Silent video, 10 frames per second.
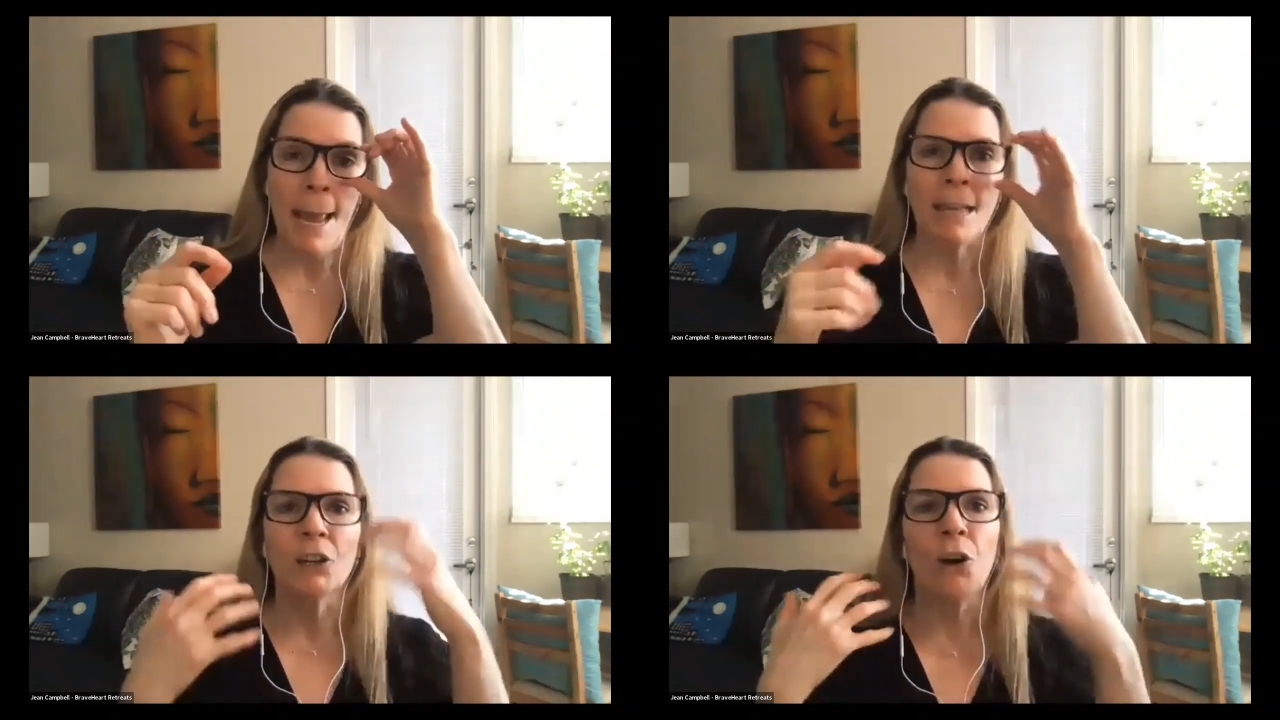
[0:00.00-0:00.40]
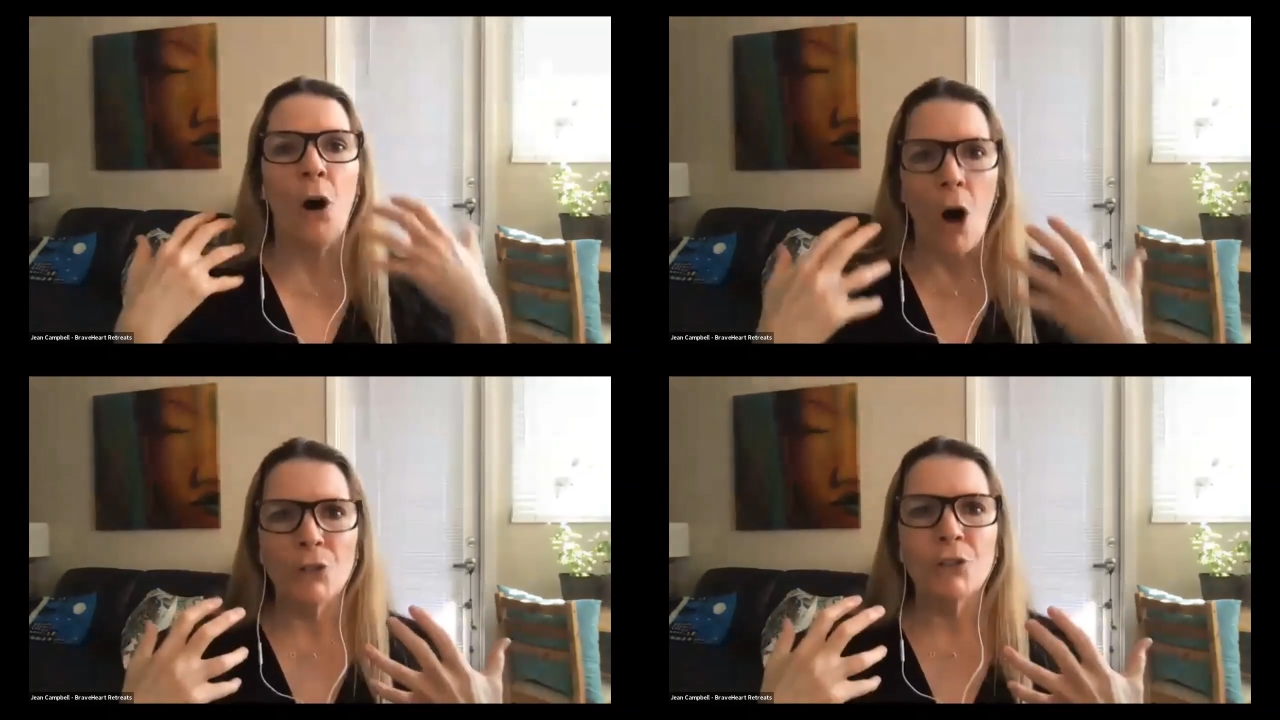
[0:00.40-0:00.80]
and it
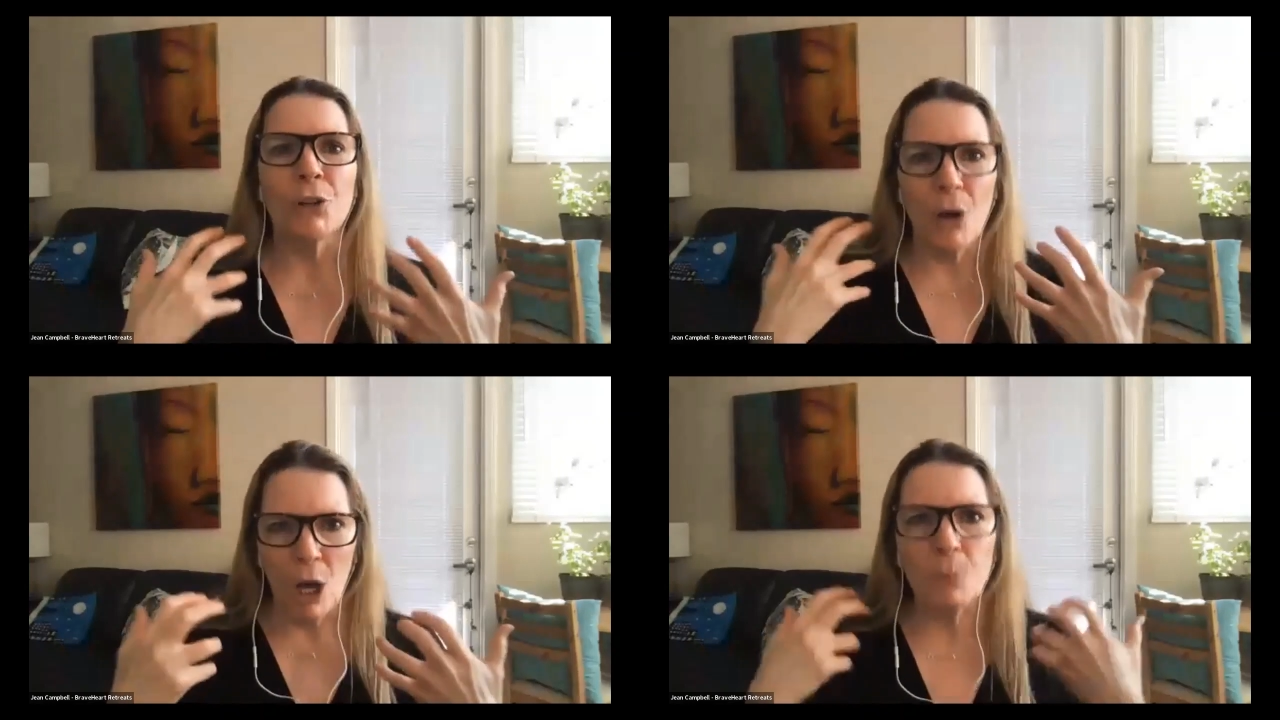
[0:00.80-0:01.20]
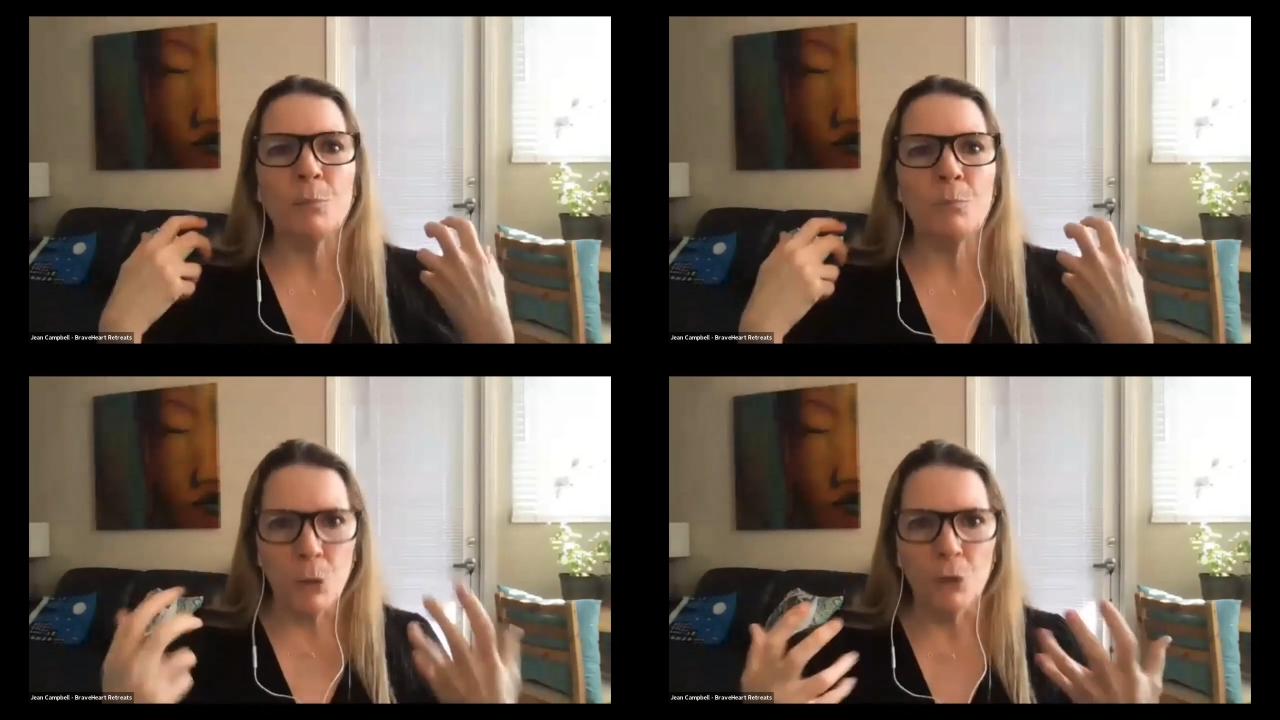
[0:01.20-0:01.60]
also helps
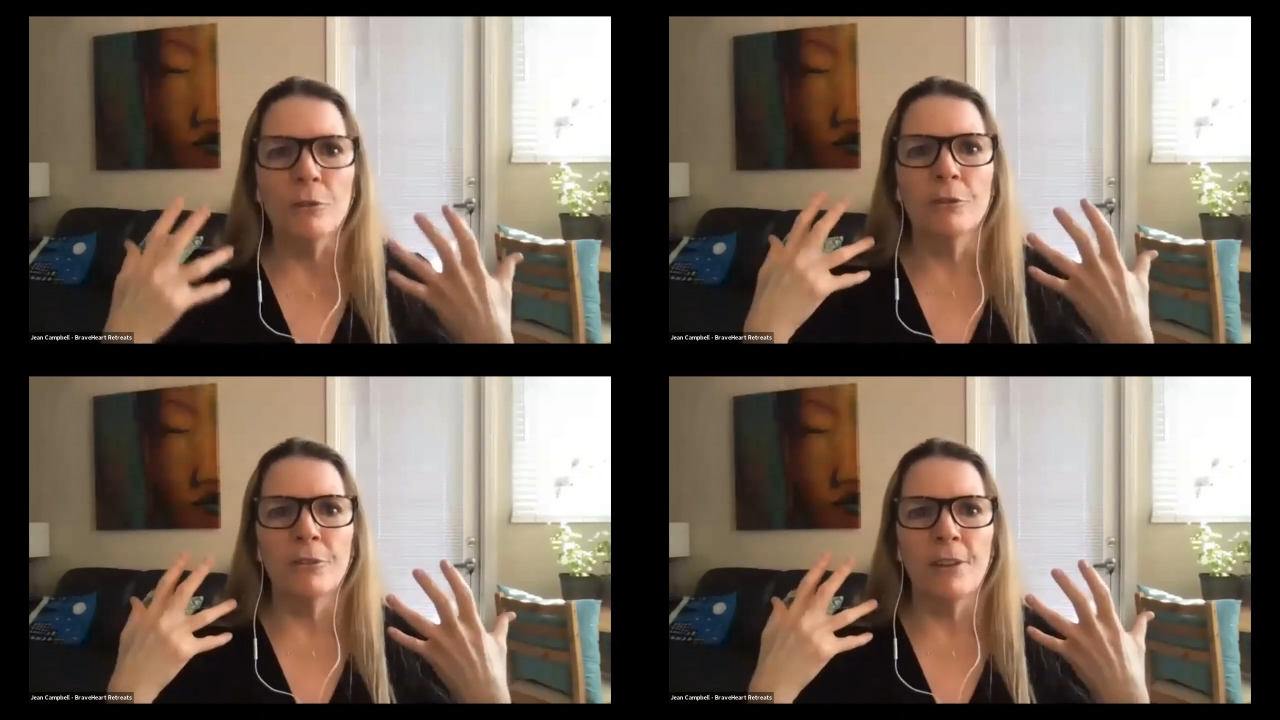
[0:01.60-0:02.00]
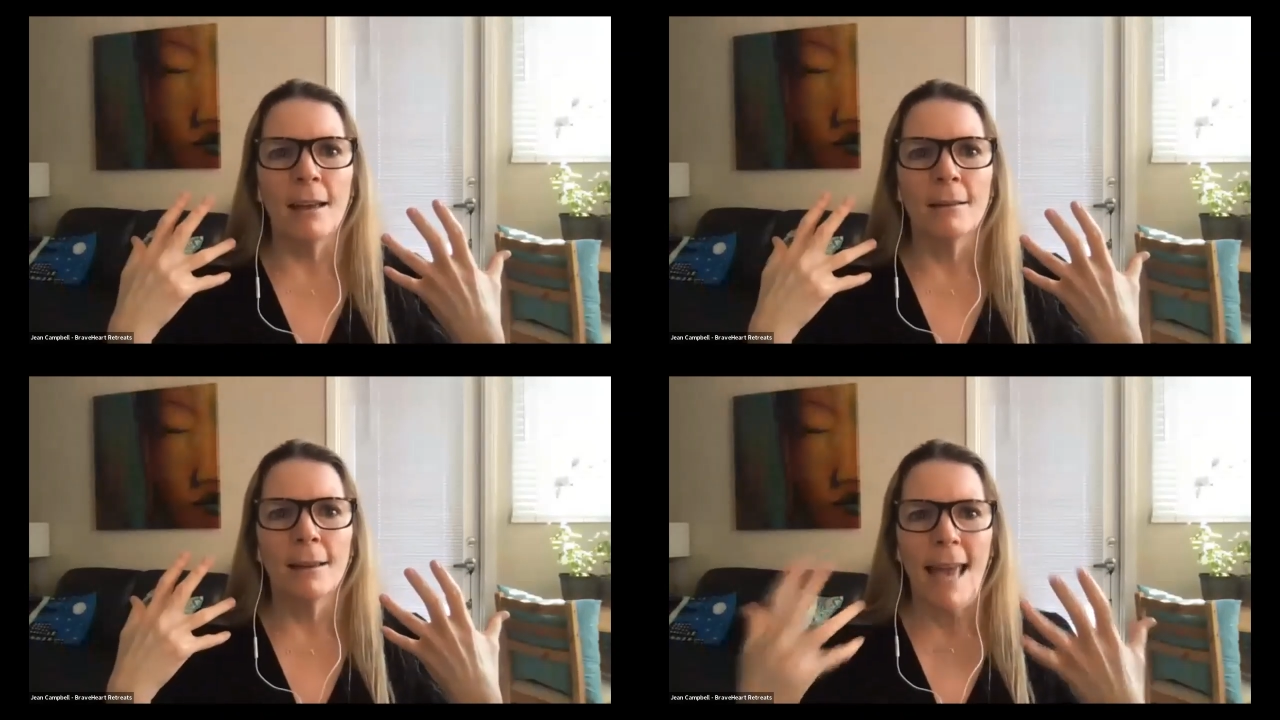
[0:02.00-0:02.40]
move
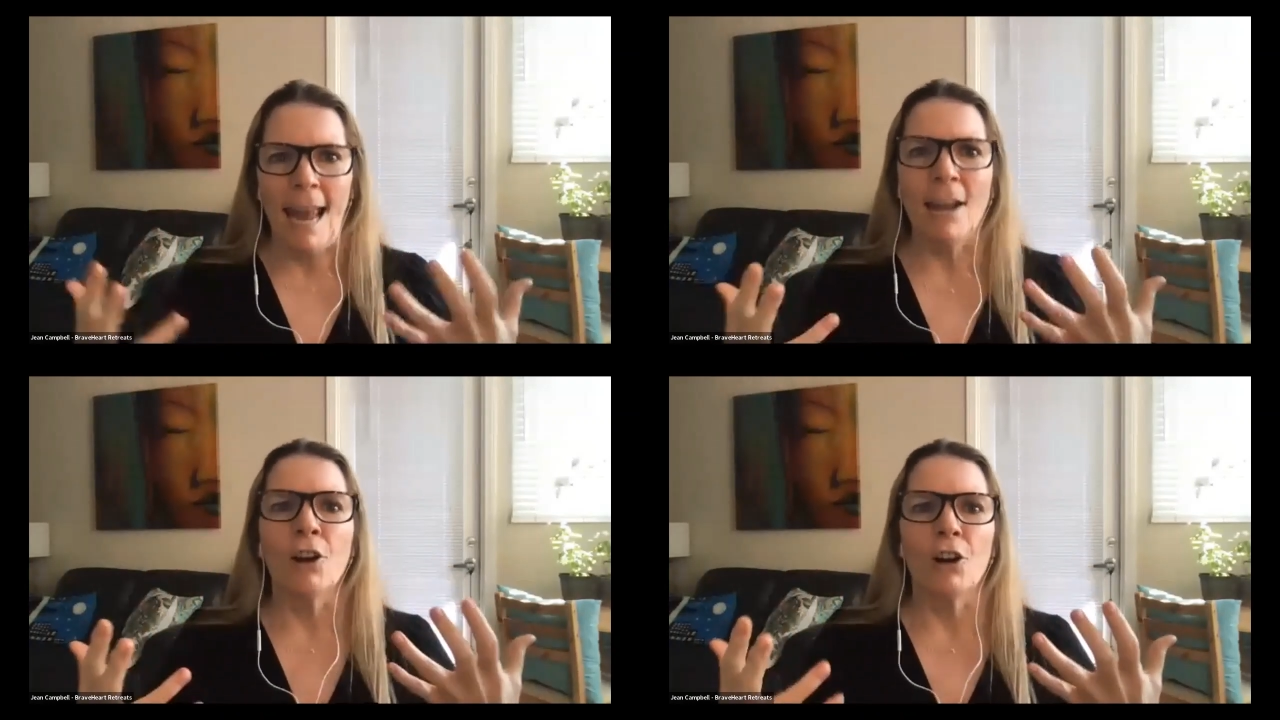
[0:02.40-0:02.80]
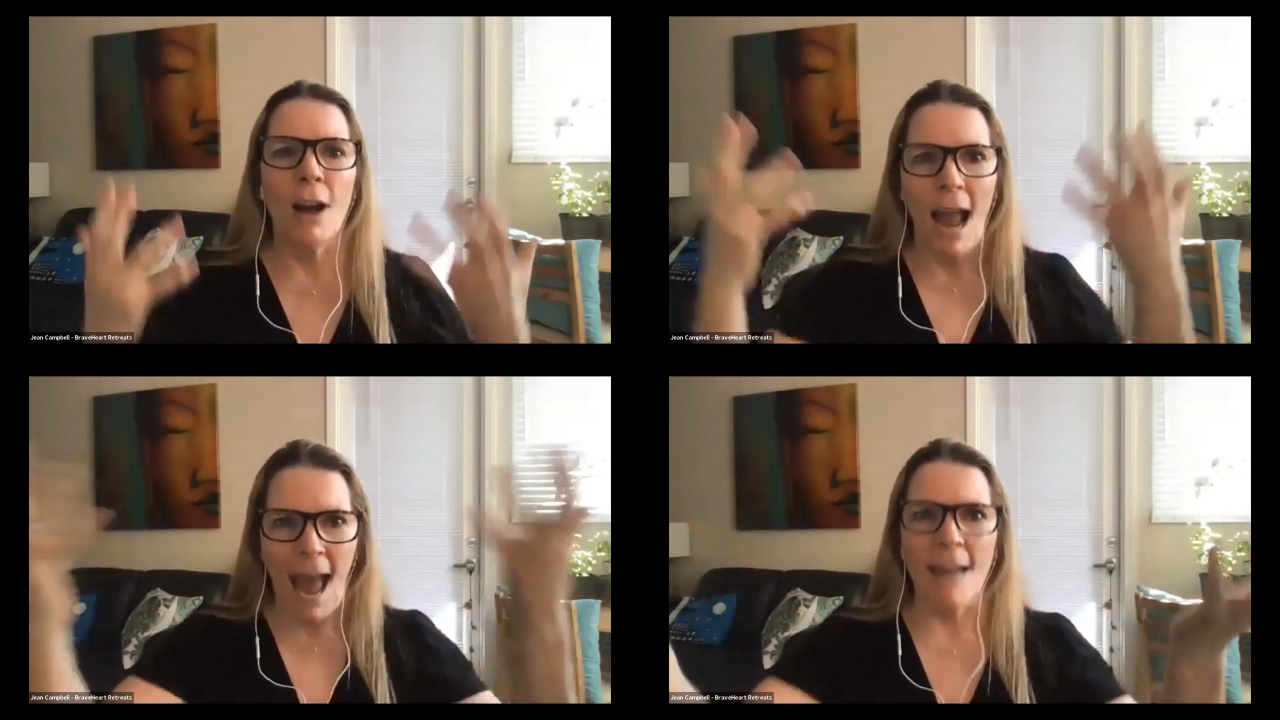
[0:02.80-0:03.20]

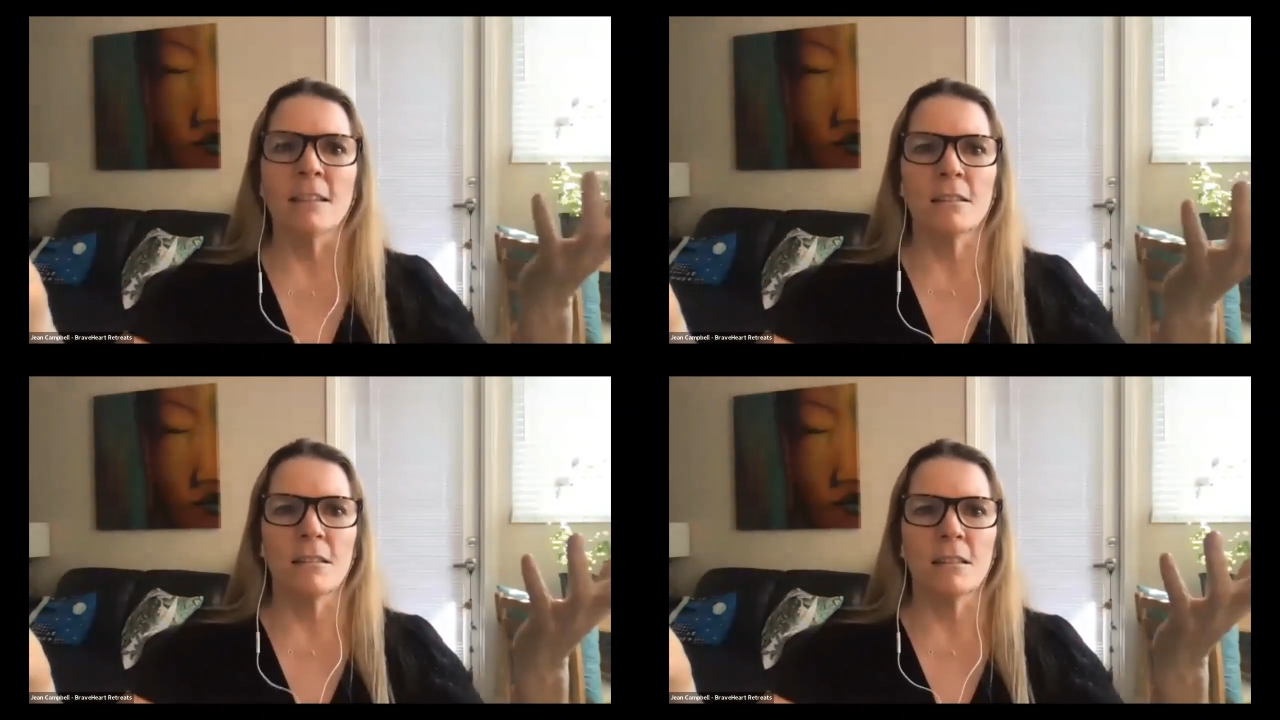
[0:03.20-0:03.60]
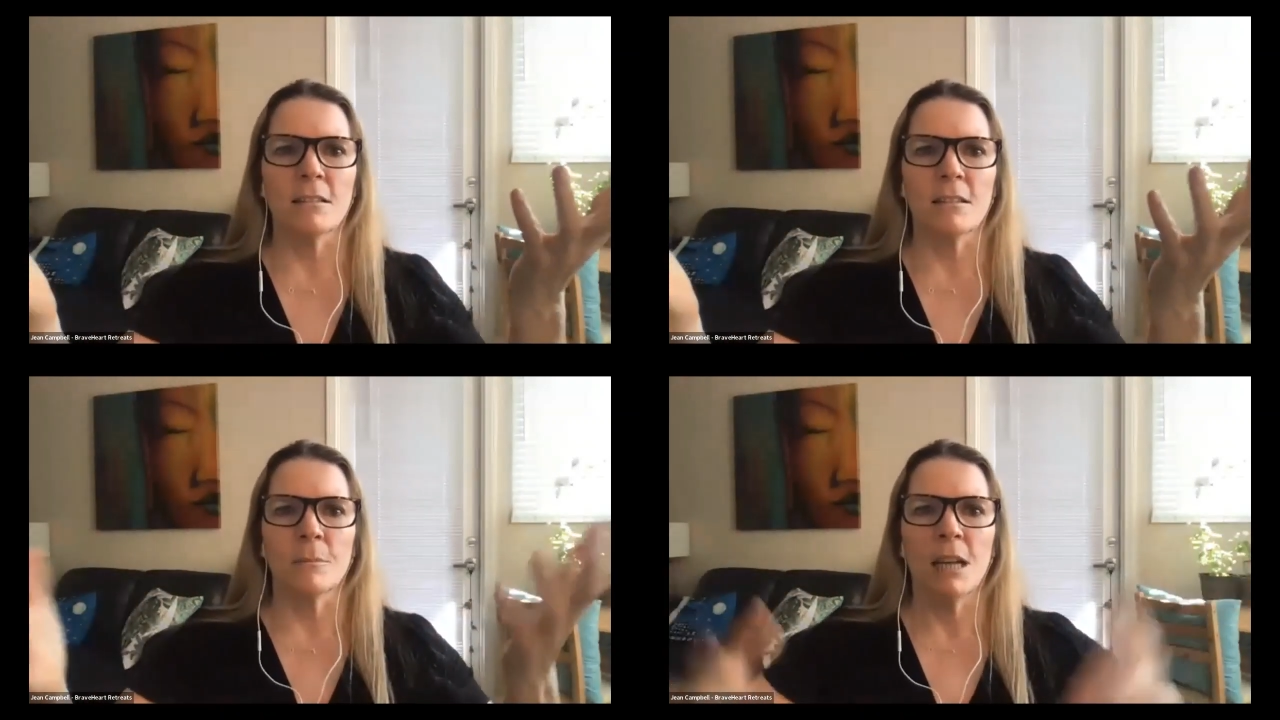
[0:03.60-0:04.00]
anger out of the system.